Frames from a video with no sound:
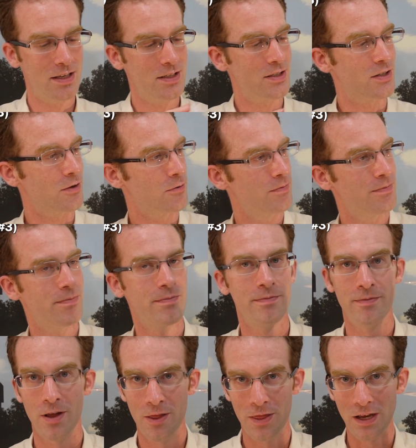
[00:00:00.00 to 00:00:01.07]
So,
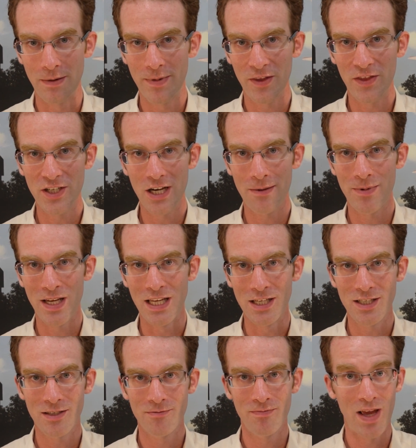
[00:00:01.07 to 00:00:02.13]
think about the
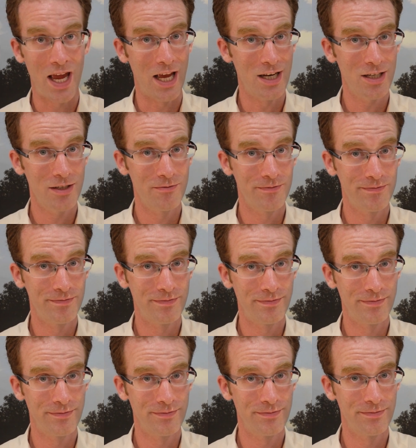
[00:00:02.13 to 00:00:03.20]
Japanese, and
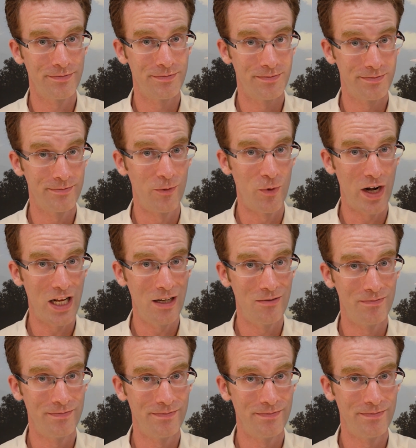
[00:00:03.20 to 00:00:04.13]
ready?